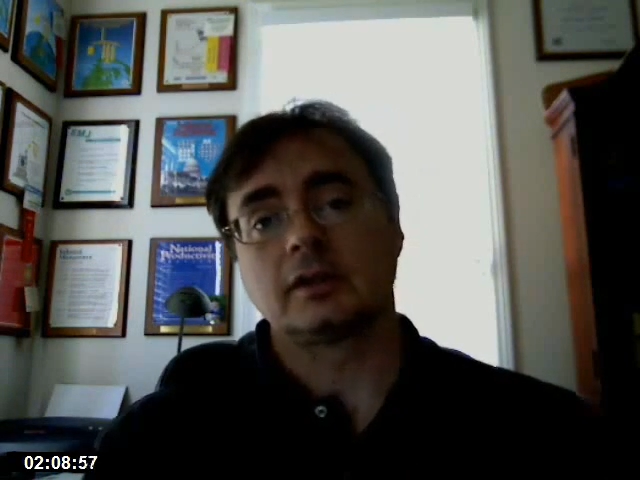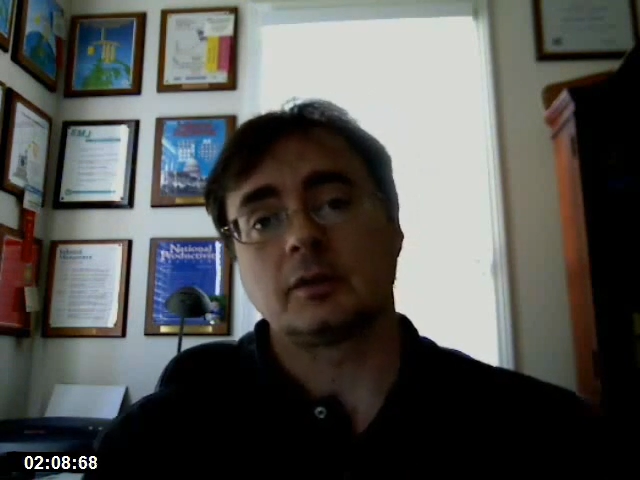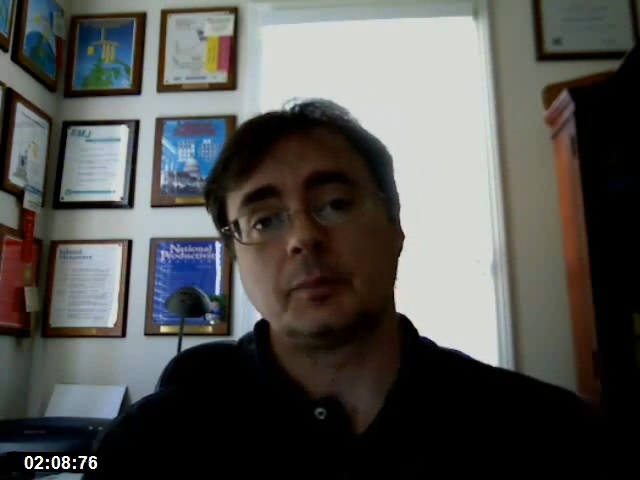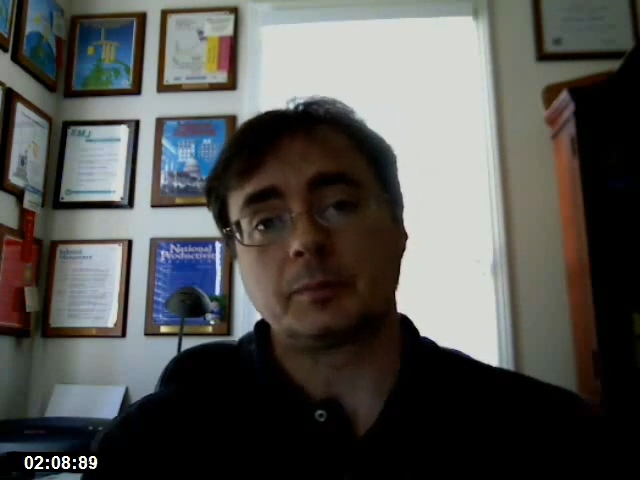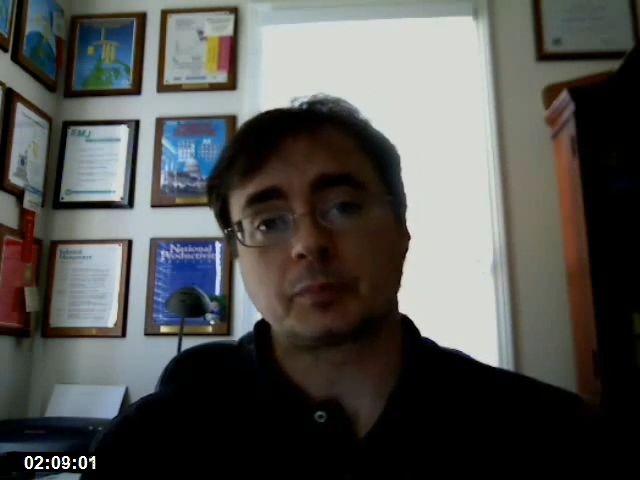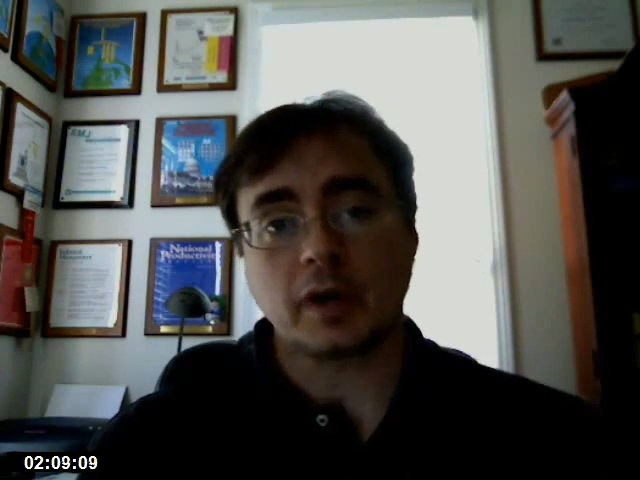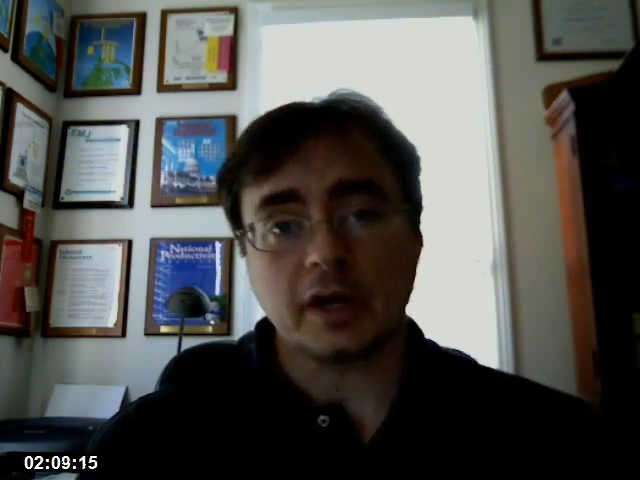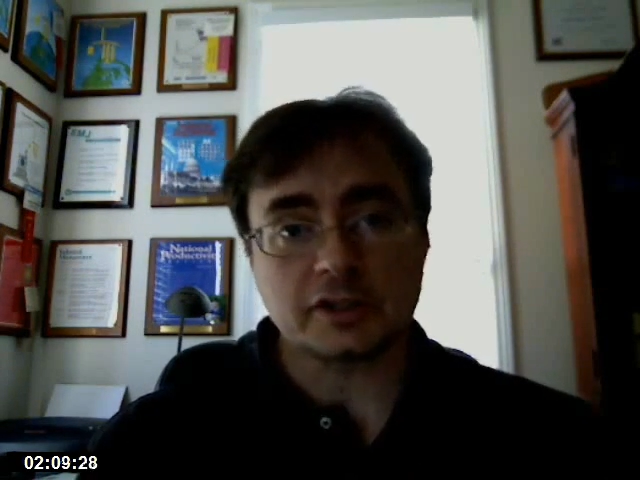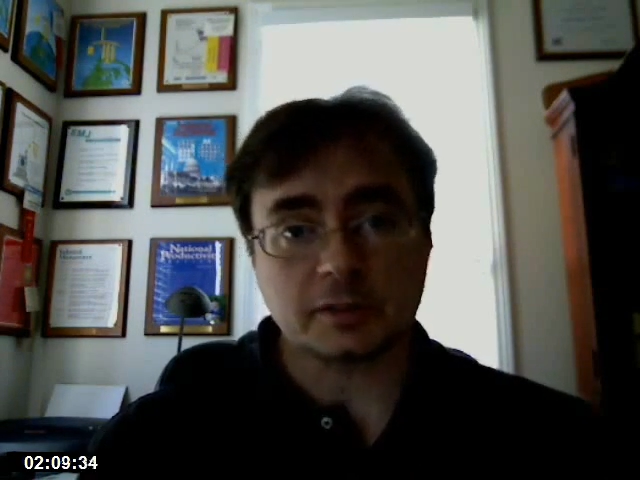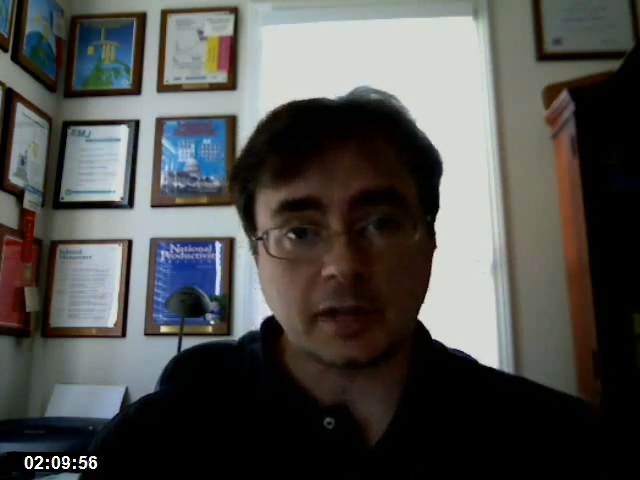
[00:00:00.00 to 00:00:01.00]
could be
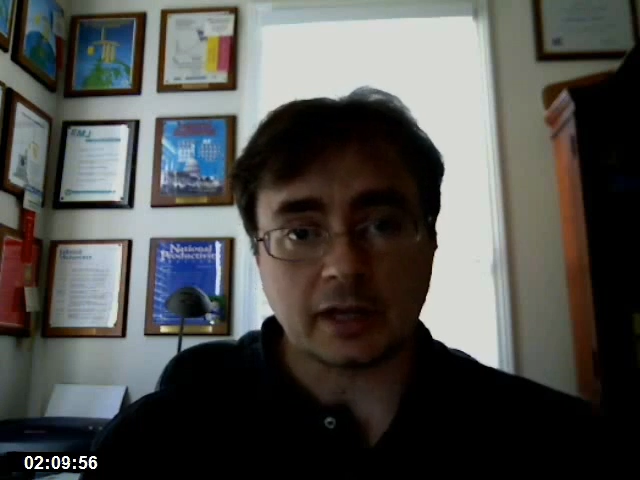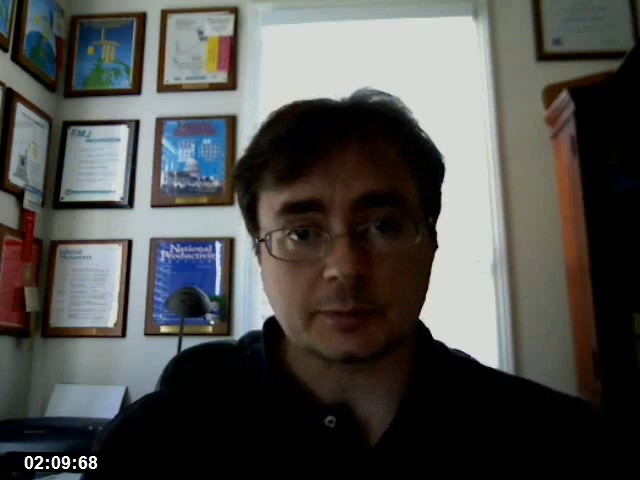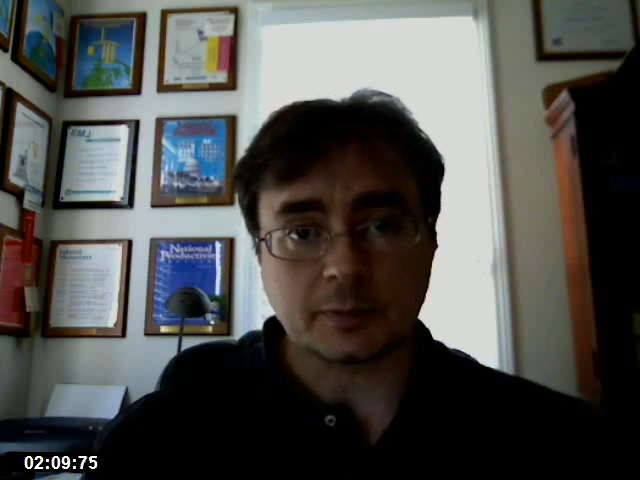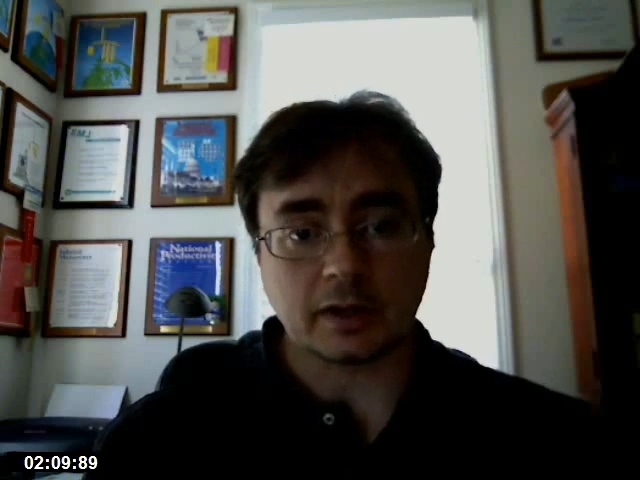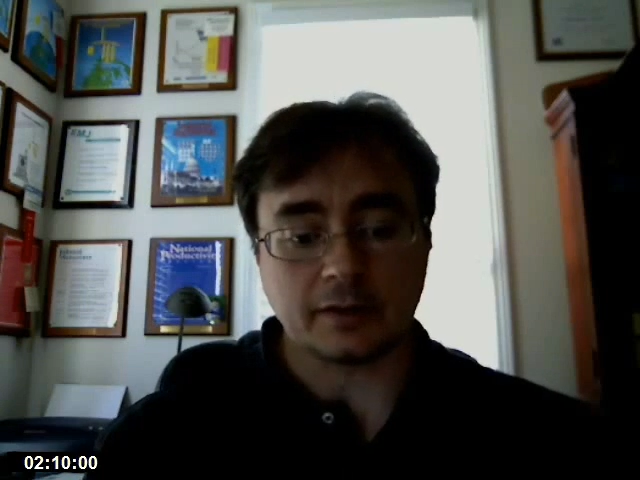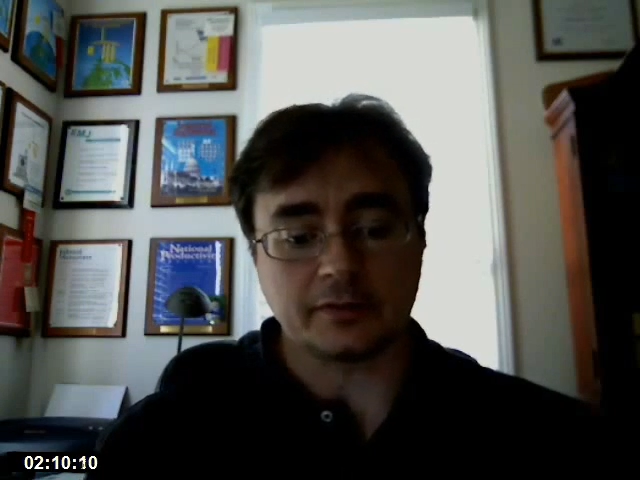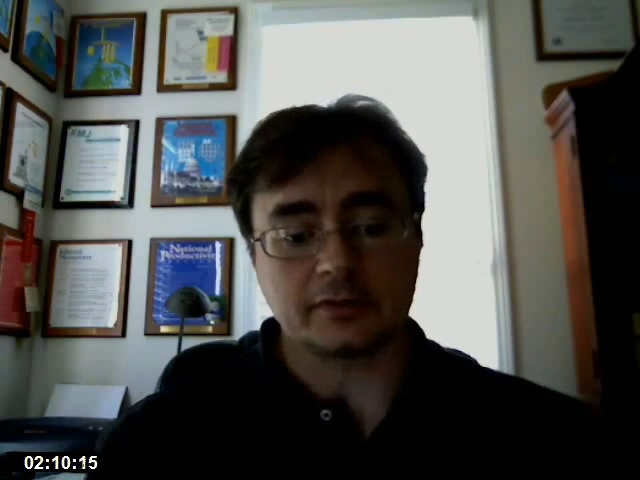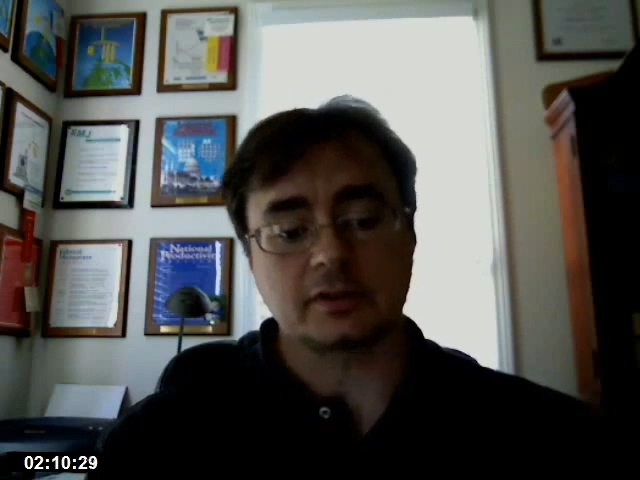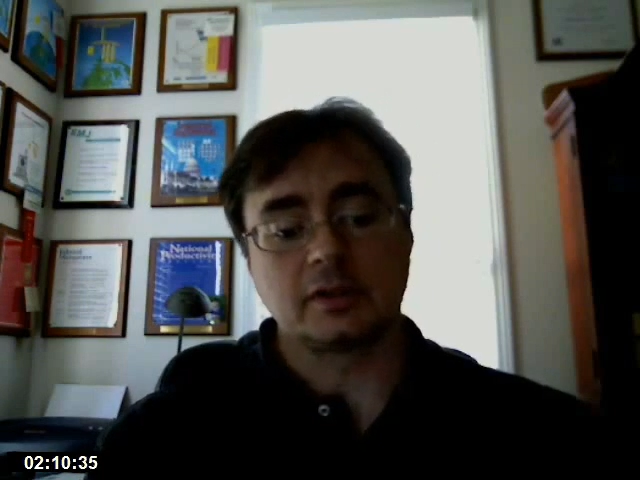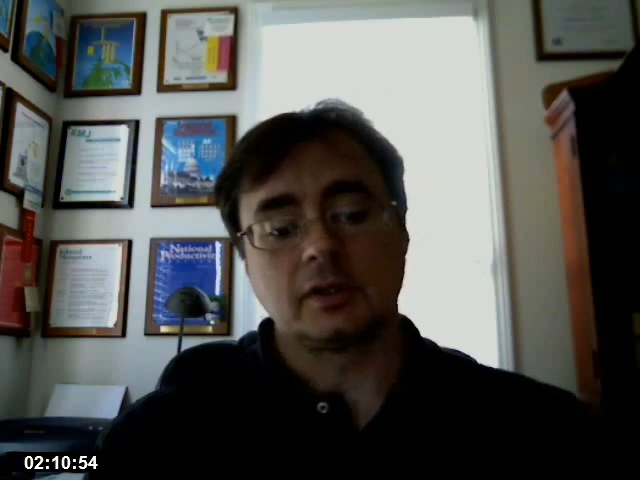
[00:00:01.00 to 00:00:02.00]
Project Management
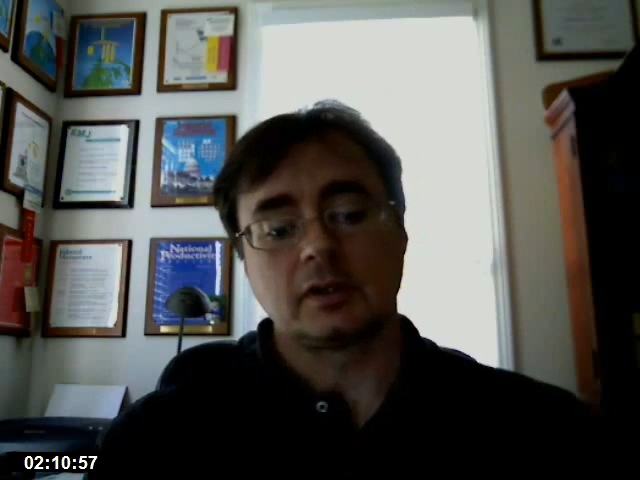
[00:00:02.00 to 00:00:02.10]
Office,